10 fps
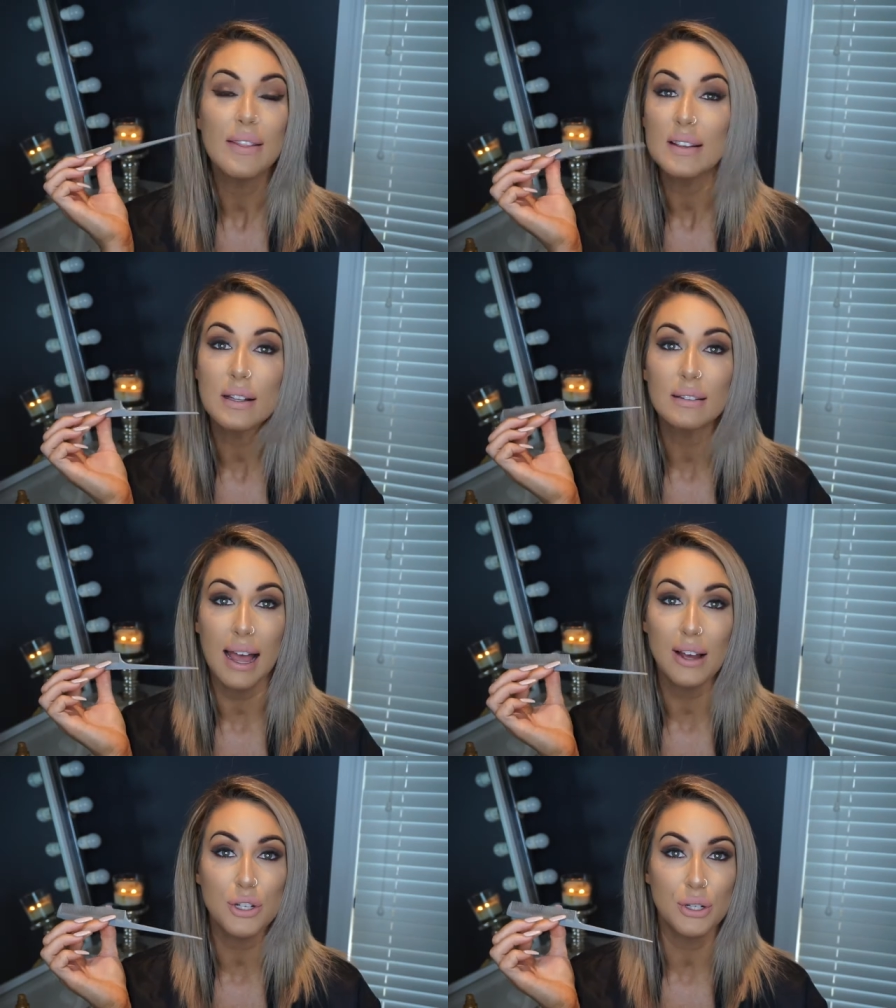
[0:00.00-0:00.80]
This
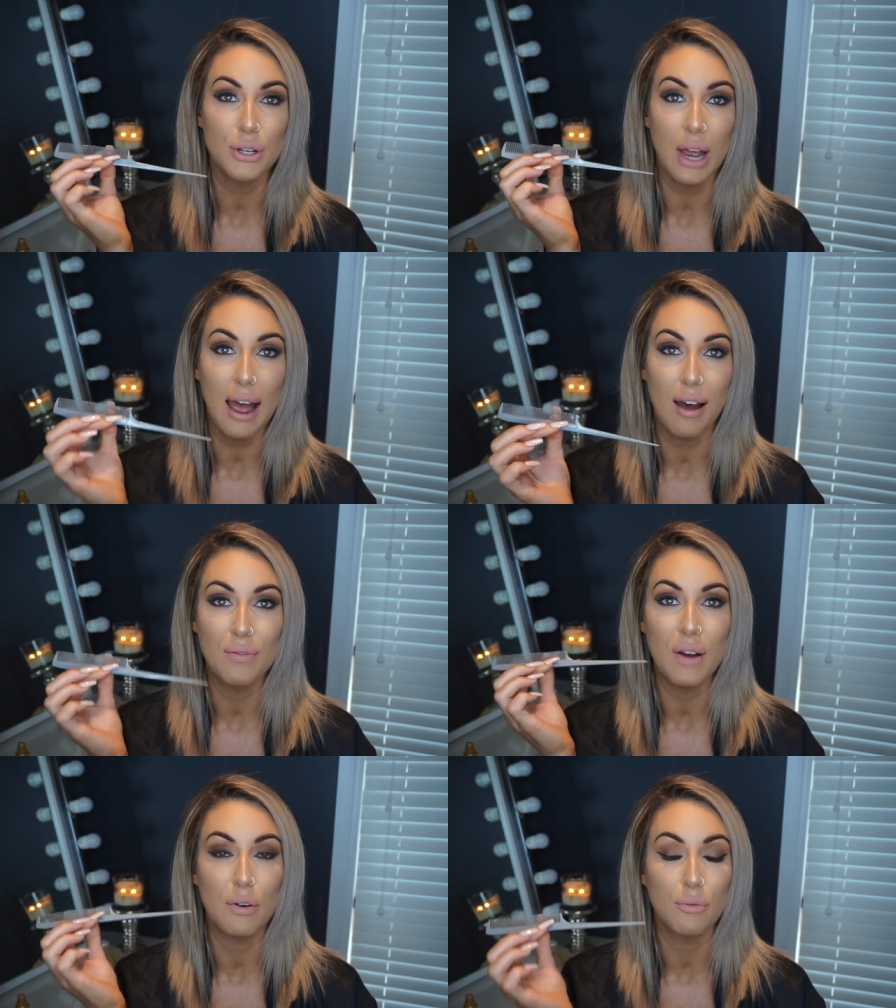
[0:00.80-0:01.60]
allows you to
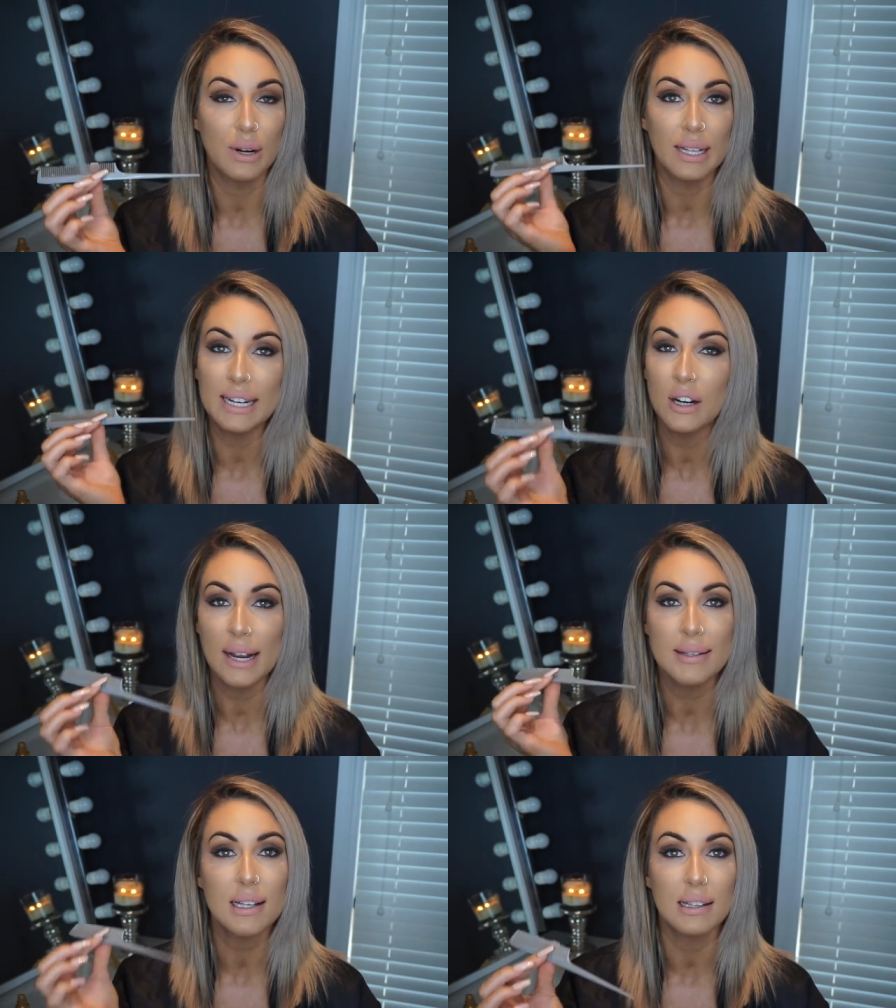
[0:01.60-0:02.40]
have really
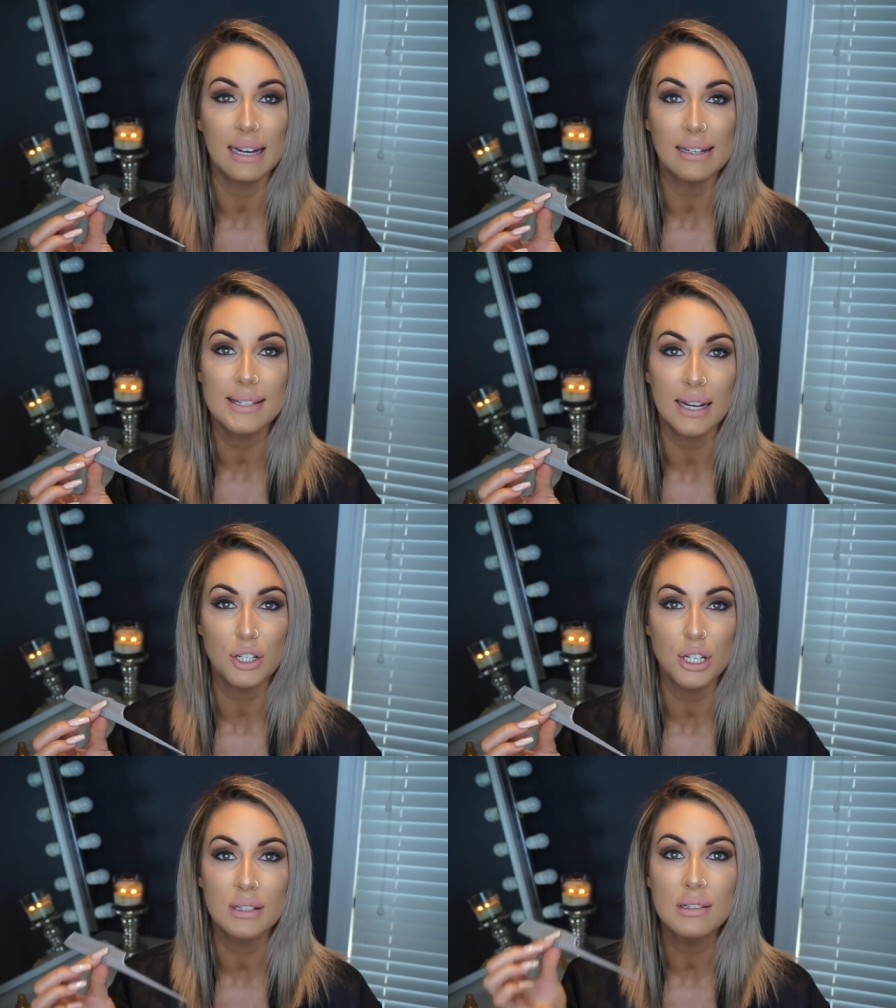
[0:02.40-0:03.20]
nice clean
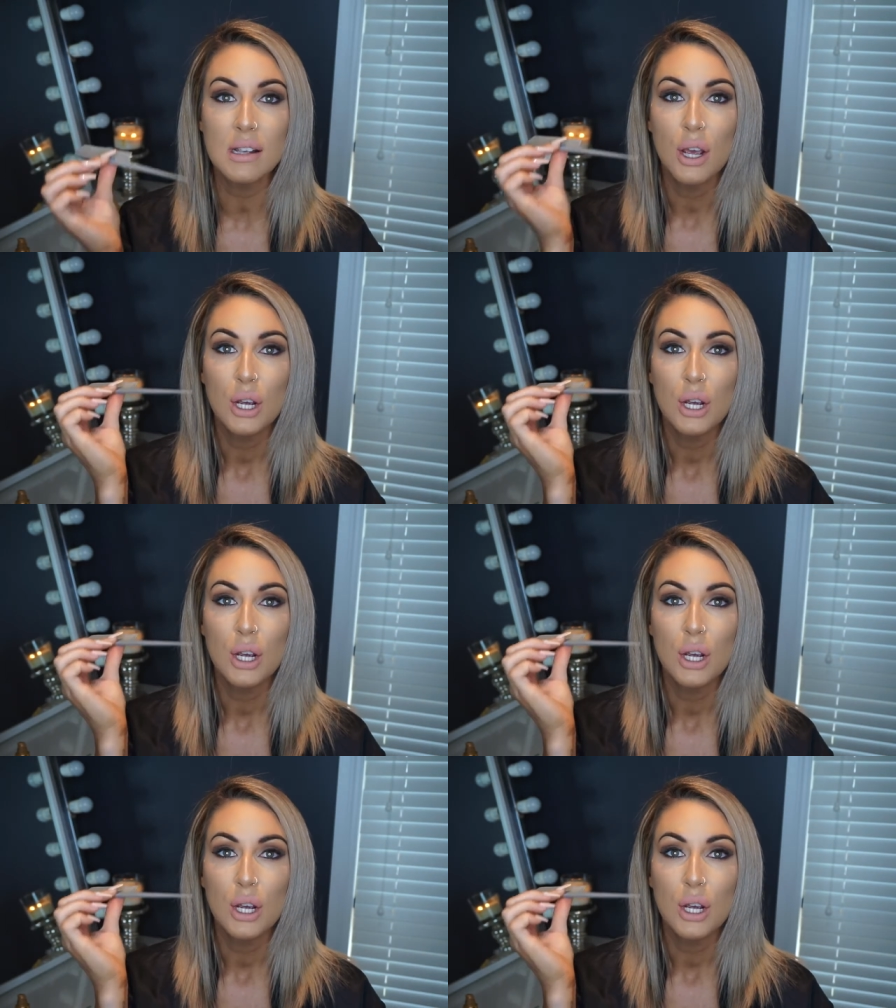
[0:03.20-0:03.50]
sections,